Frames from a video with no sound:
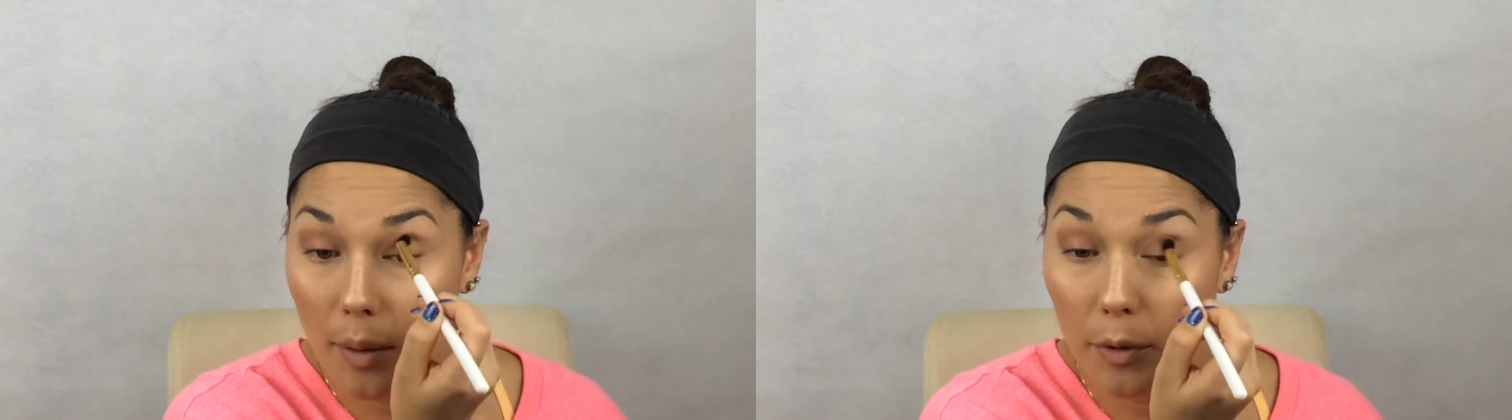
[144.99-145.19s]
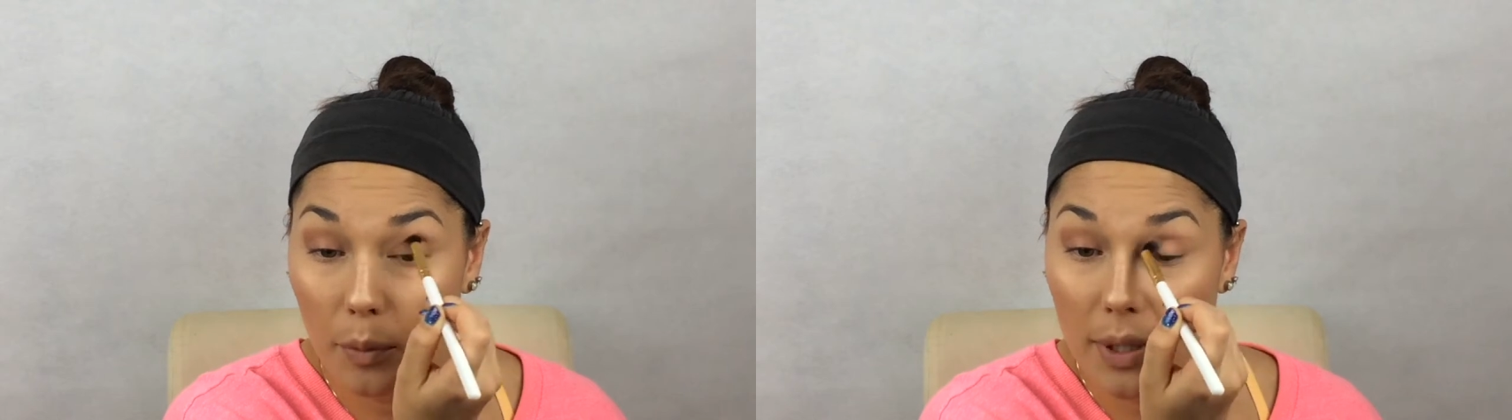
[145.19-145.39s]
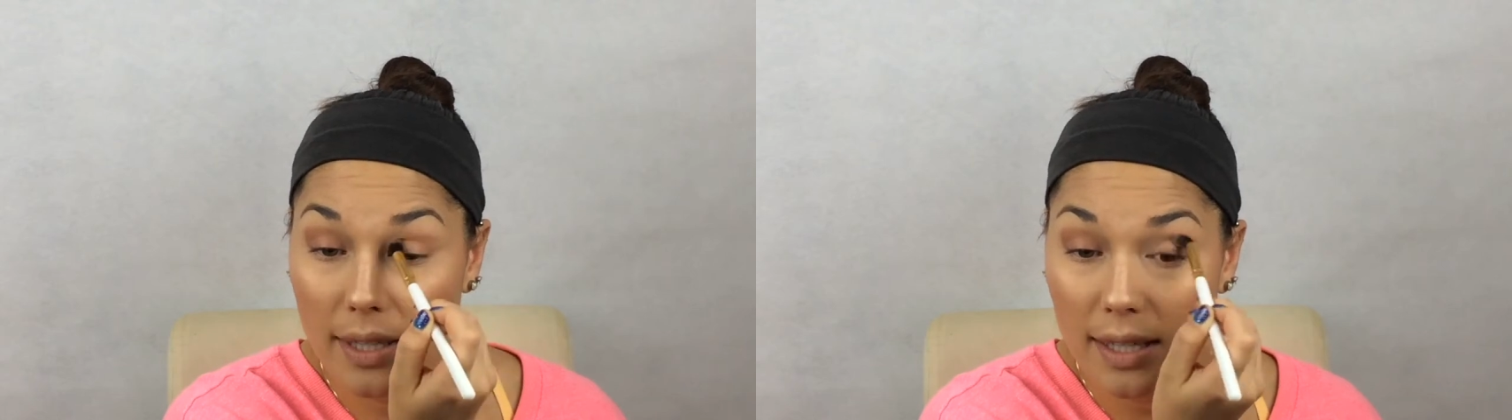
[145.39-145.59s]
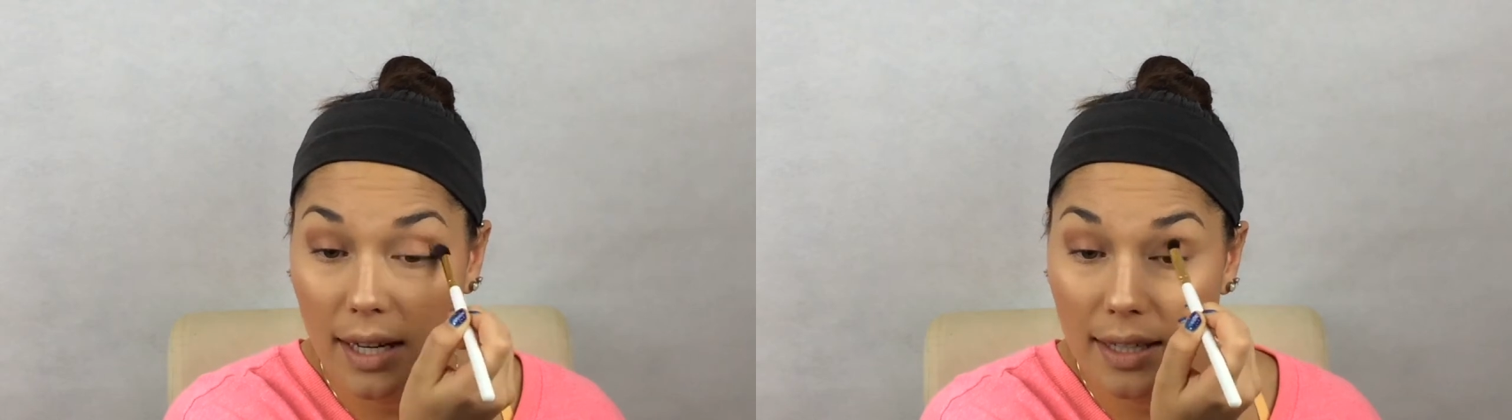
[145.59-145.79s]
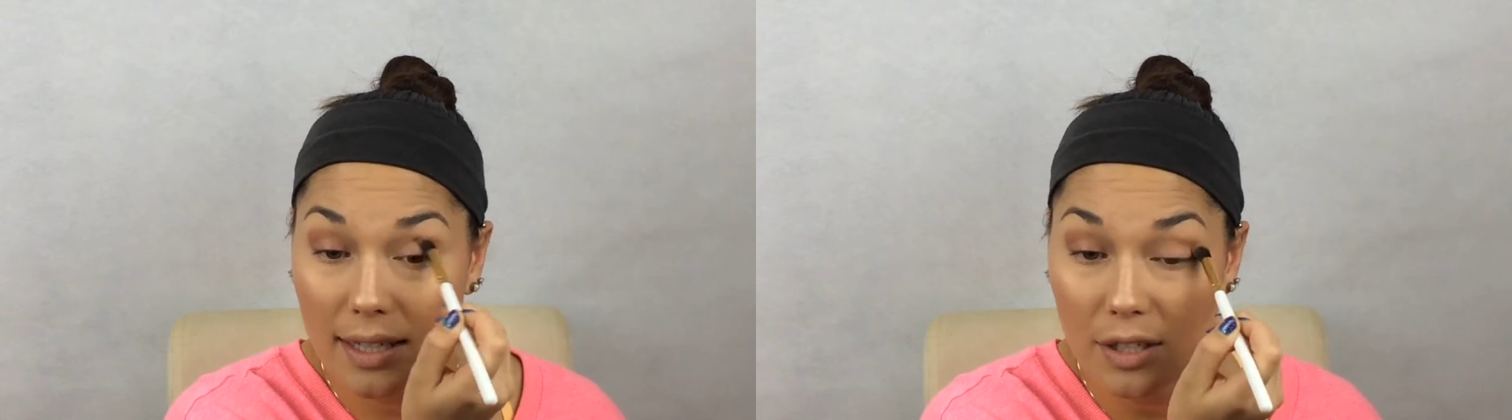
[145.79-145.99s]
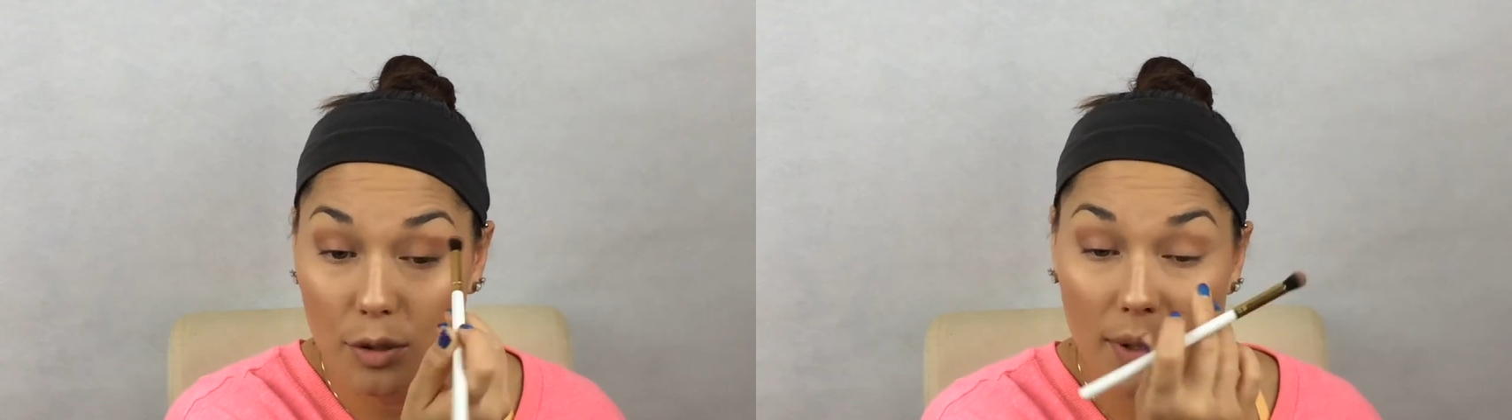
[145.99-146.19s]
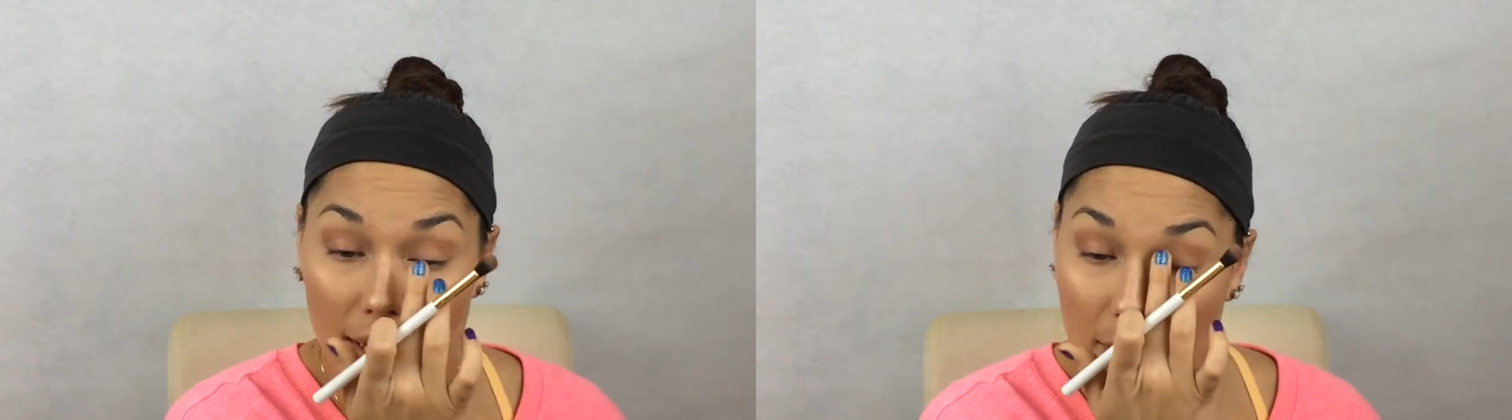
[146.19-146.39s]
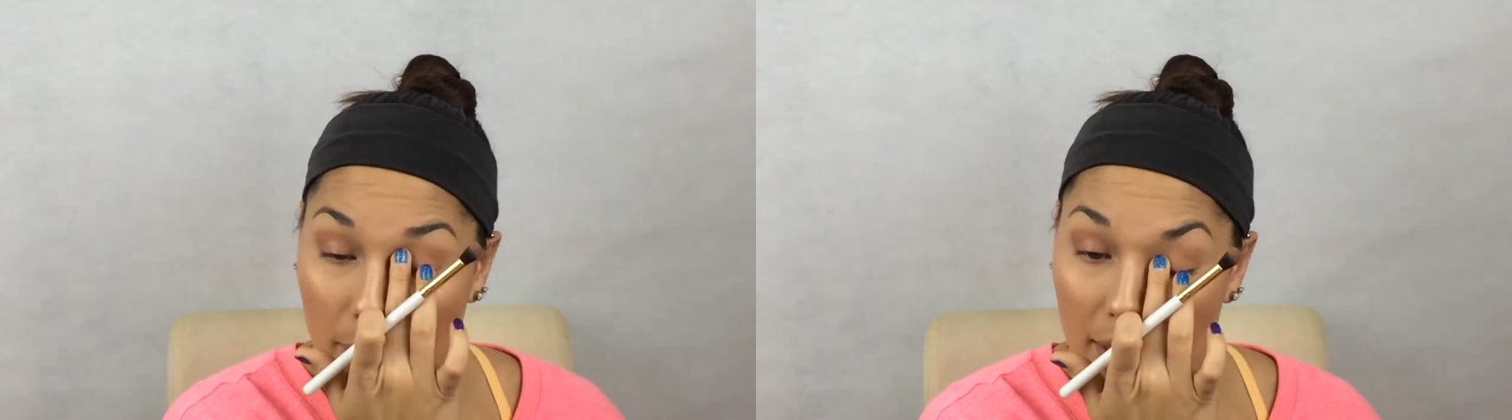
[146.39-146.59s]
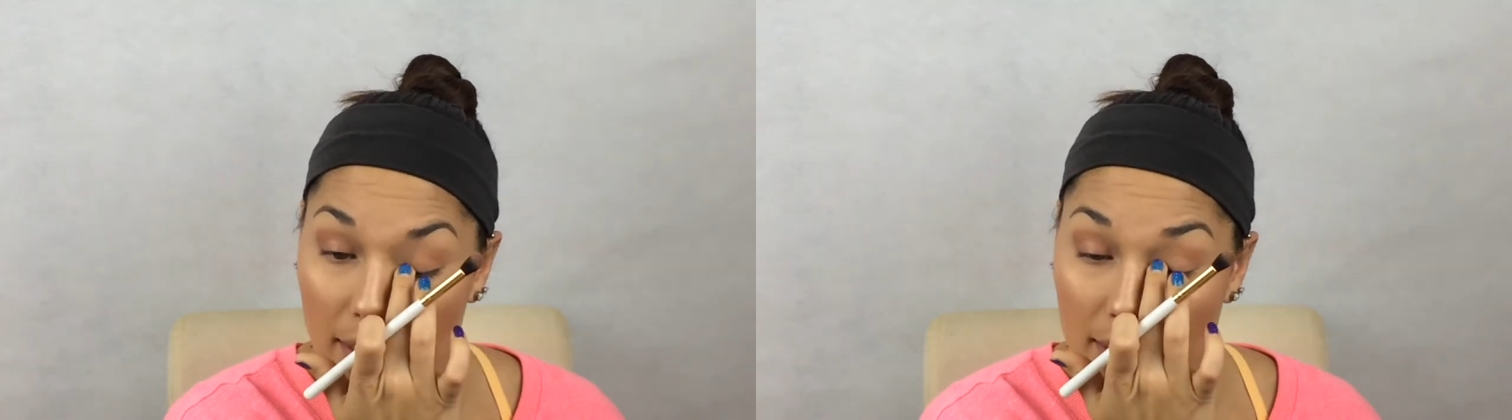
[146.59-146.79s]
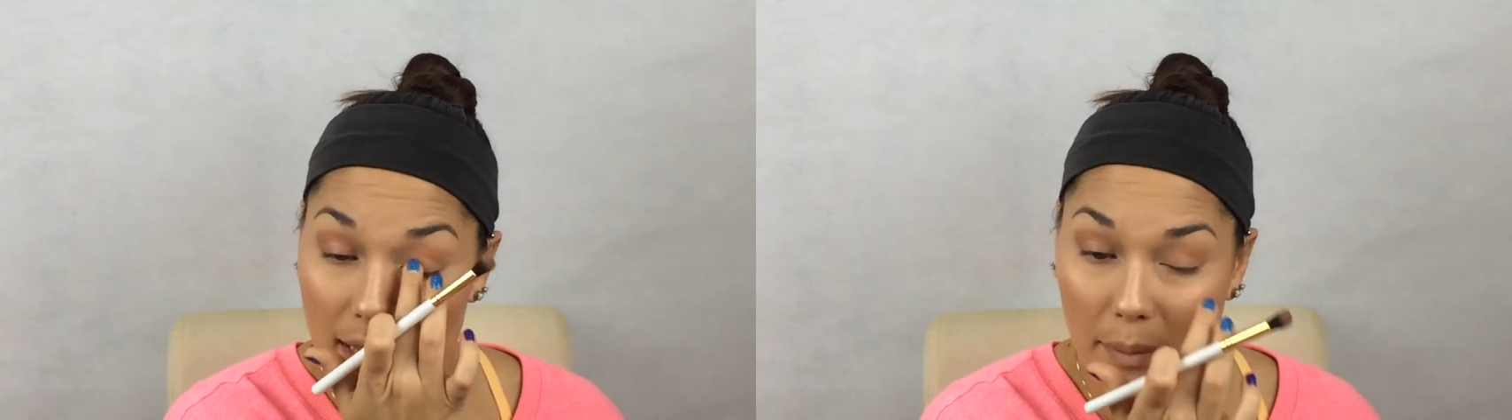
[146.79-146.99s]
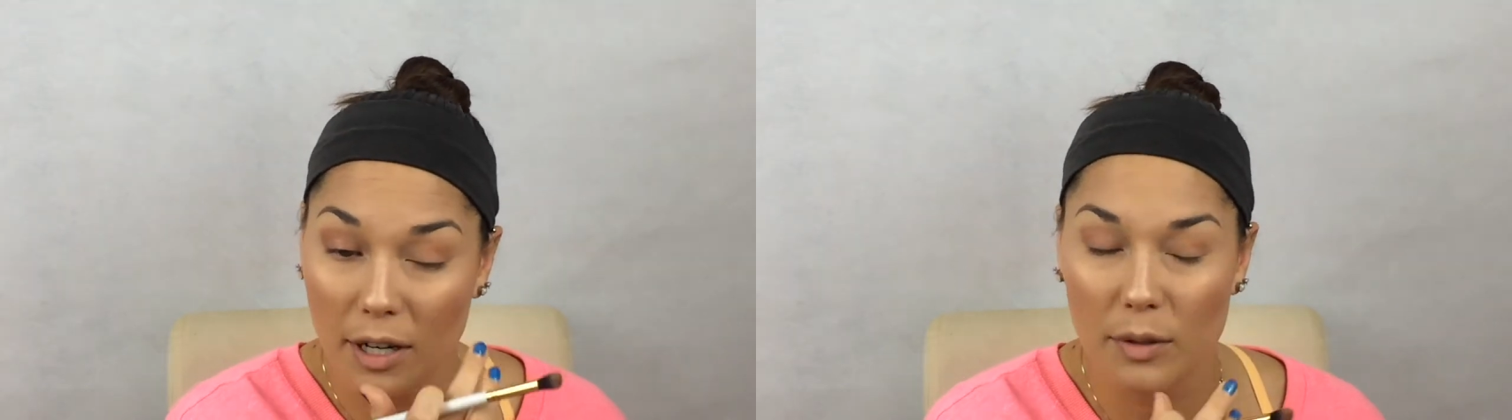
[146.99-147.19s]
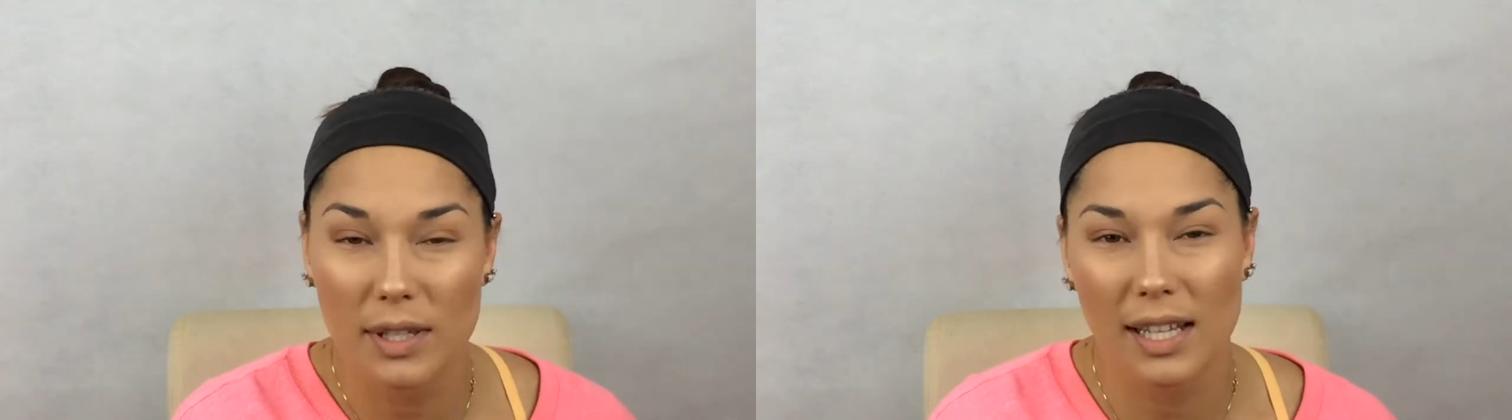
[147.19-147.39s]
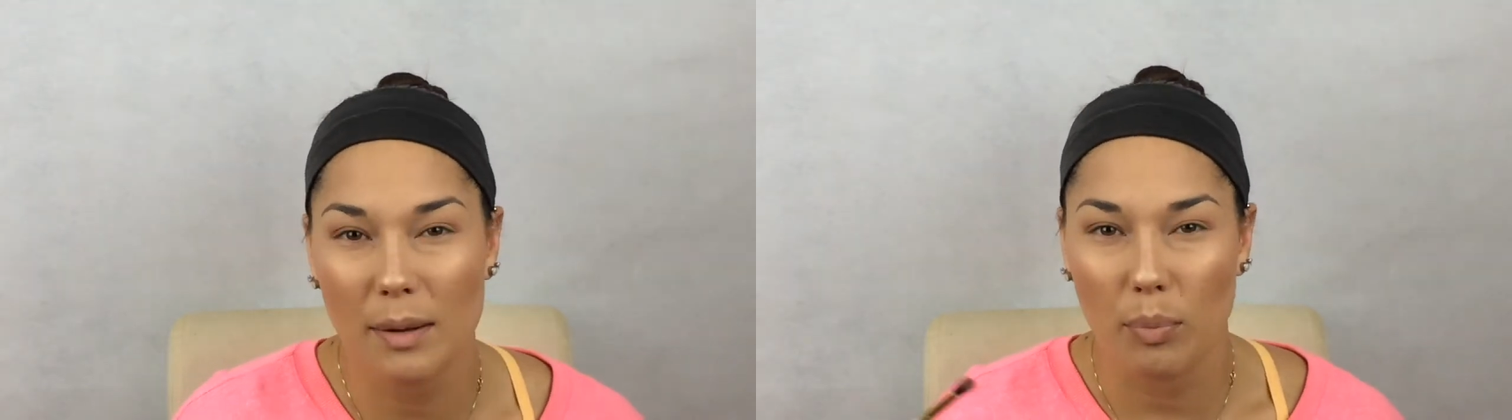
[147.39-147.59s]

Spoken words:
The reason I didn't do that is because I'm not using any